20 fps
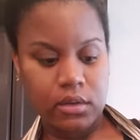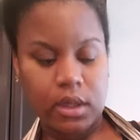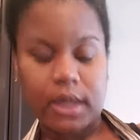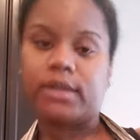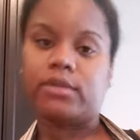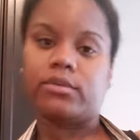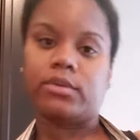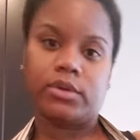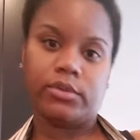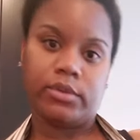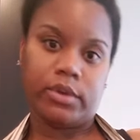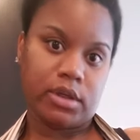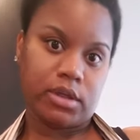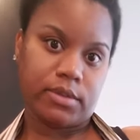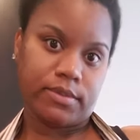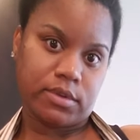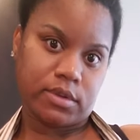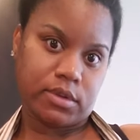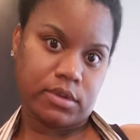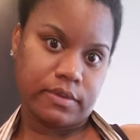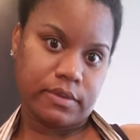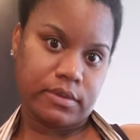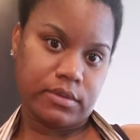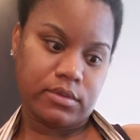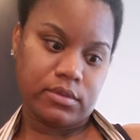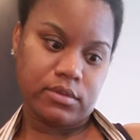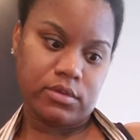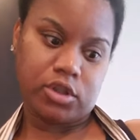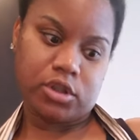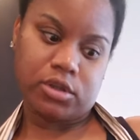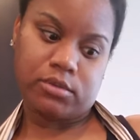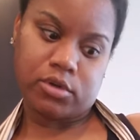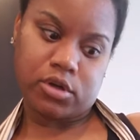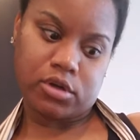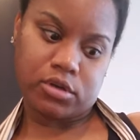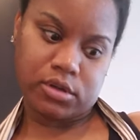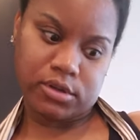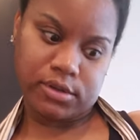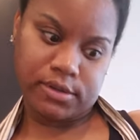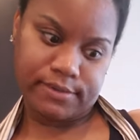I know what 3 cups of chicken
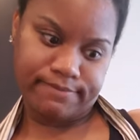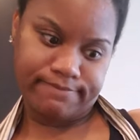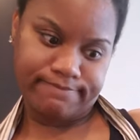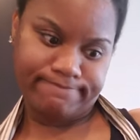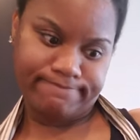broth is.